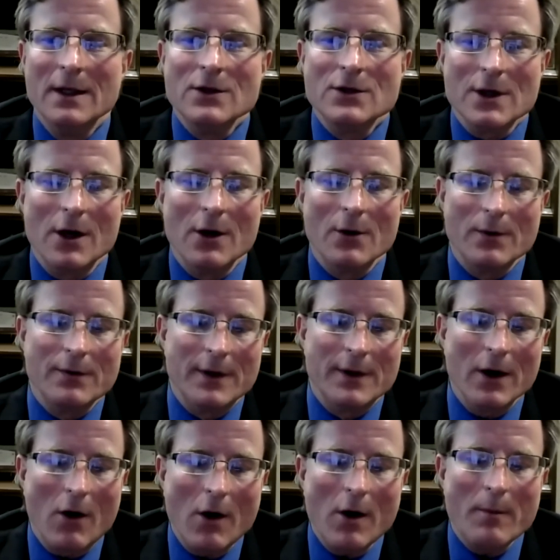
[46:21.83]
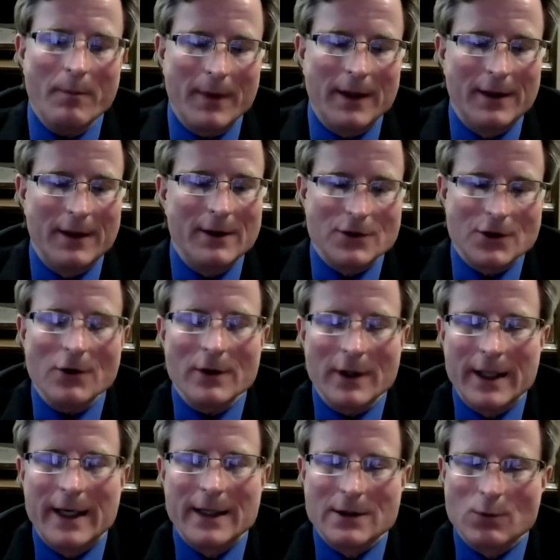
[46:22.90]
So
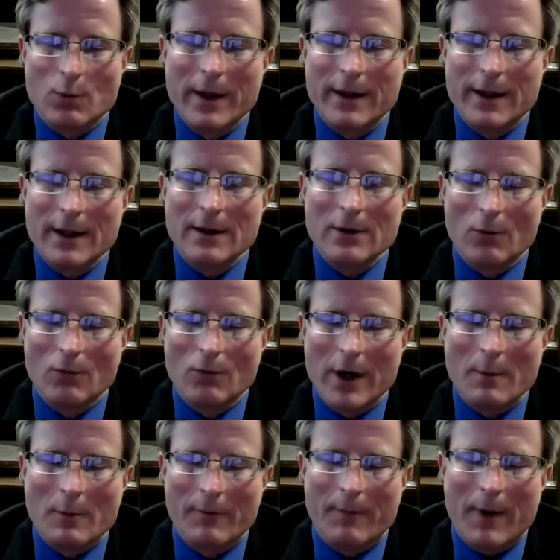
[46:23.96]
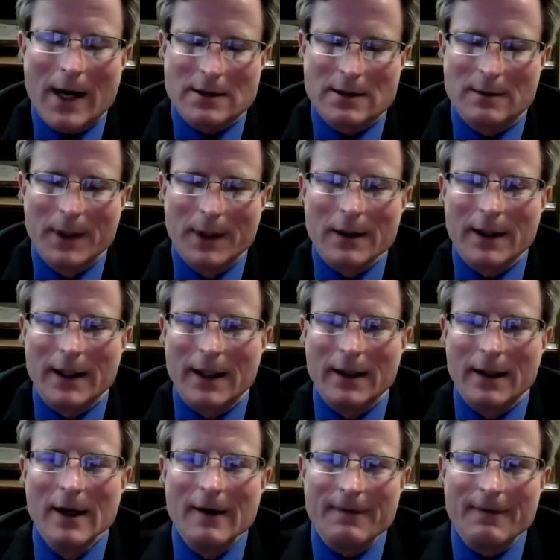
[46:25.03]
certainly it is within the realm of possibility